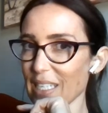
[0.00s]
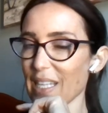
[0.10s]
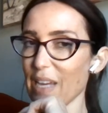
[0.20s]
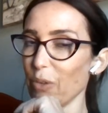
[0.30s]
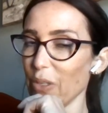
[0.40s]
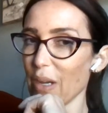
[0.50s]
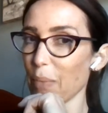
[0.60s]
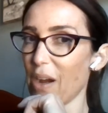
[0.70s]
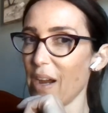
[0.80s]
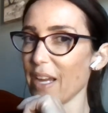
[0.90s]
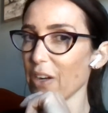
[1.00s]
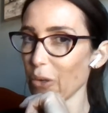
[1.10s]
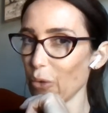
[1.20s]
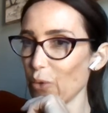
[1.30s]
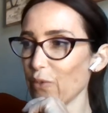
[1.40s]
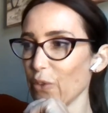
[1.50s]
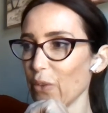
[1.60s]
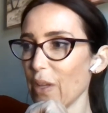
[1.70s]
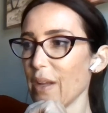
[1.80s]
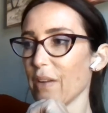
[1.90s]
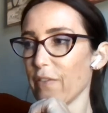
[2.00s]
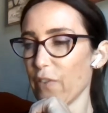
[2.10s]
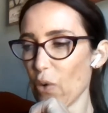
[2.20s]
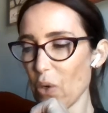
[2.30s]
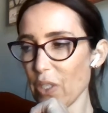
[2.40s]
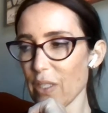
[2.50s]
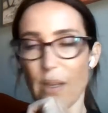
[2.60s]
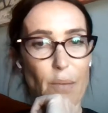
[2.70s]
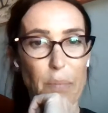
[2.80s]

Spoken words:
they will apply unlawful force,